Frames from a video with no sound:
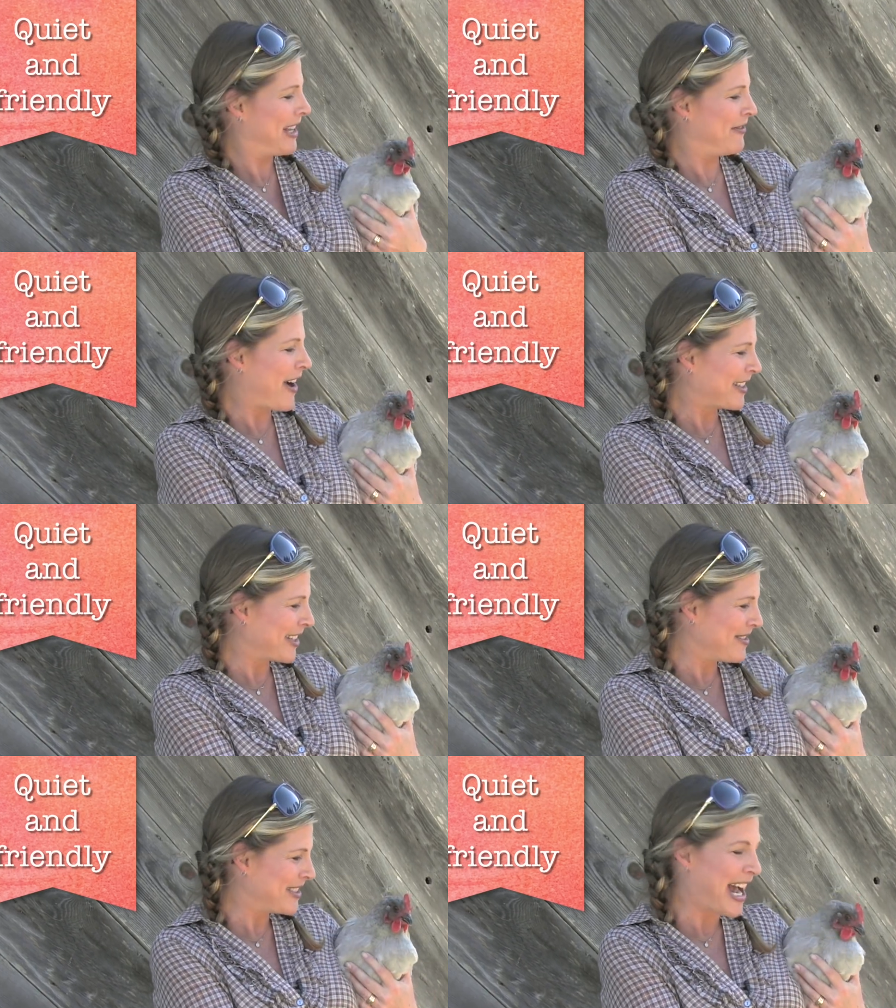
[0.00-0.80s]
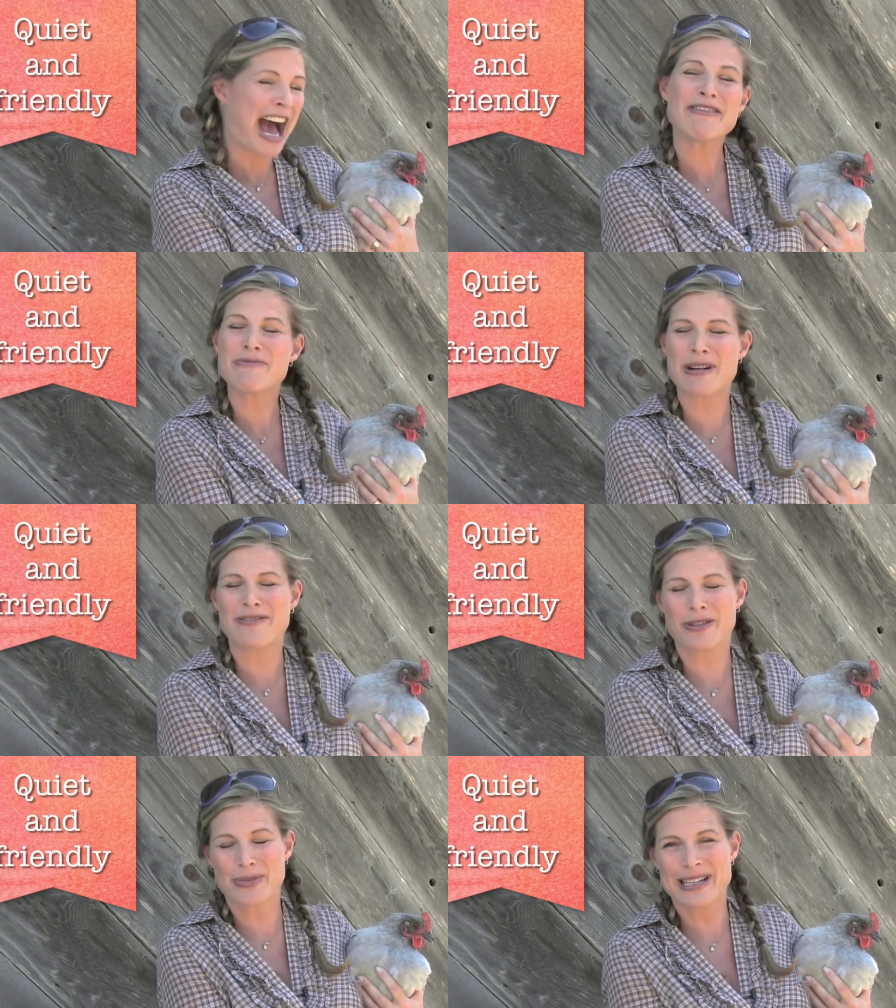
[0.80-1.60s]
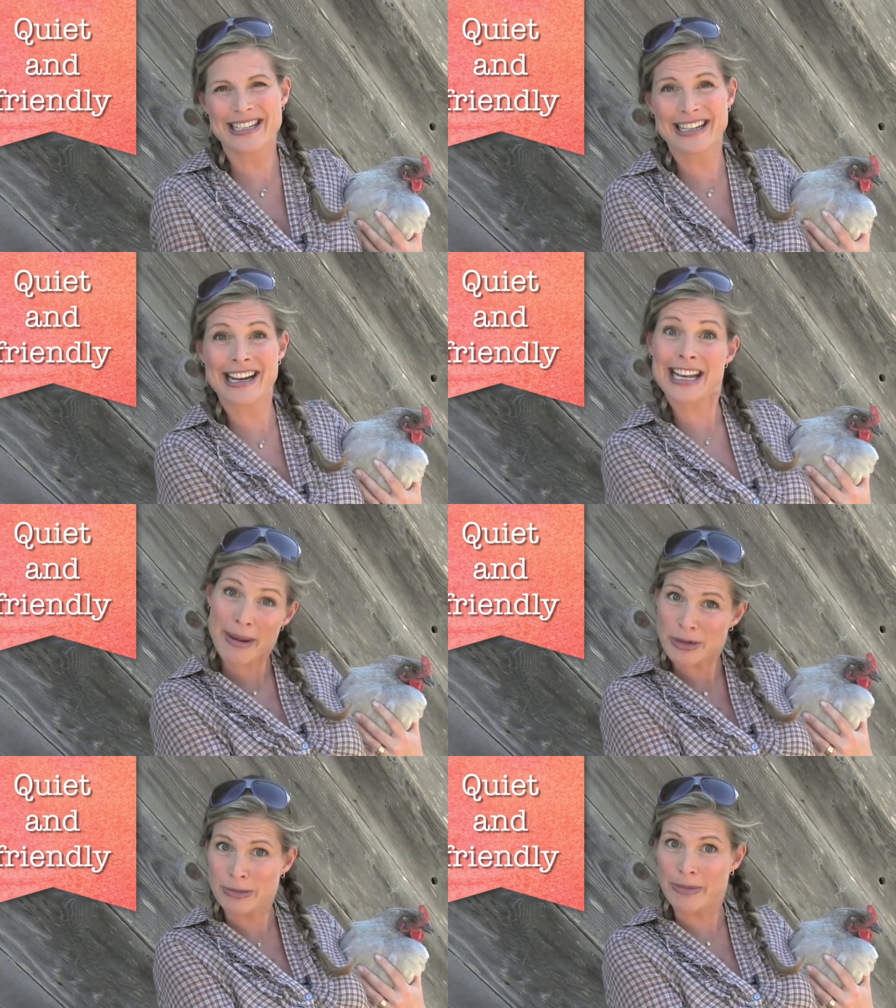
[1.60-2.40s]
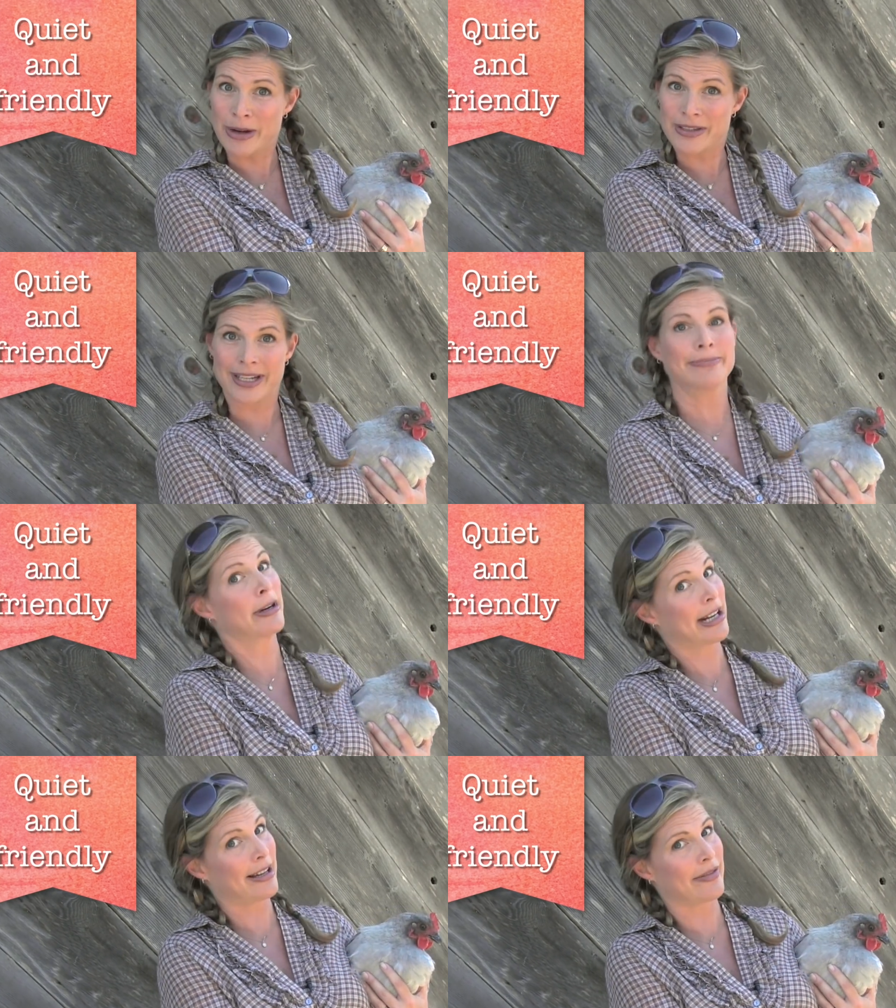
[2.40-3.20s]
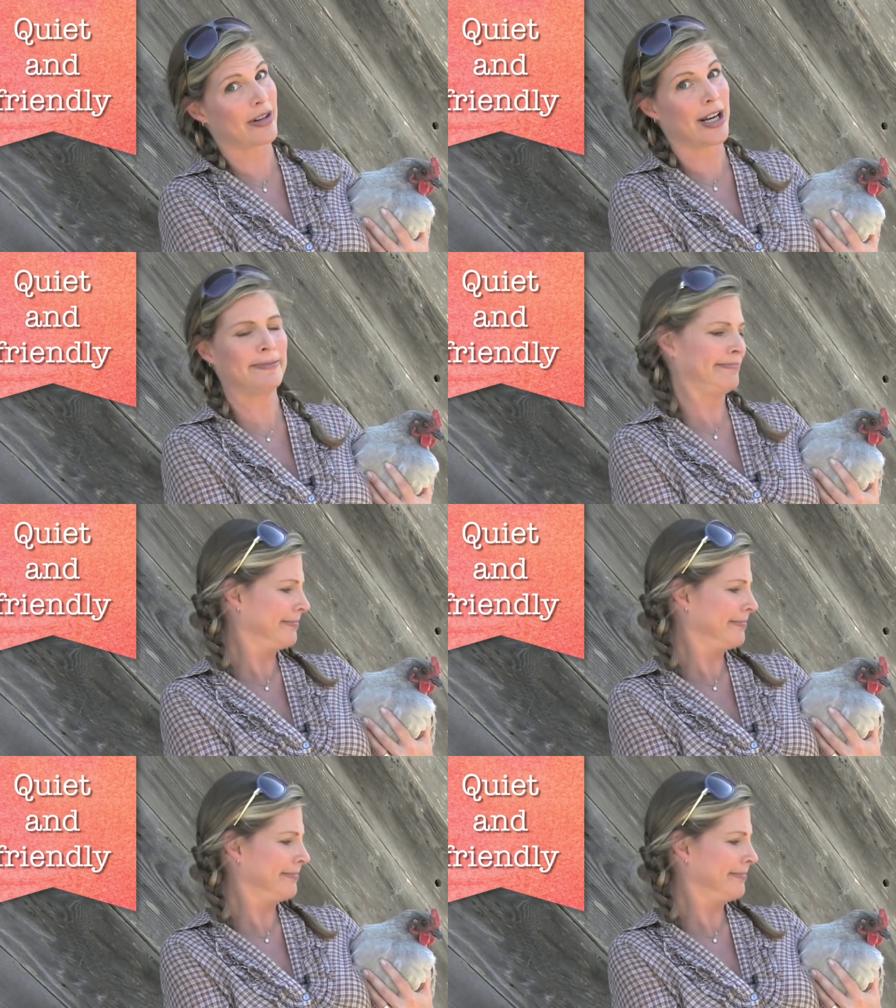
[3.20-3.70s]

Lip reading: In fact, I used to have a buff Orpington, and I named her Mimosa. Pretty clever, huh?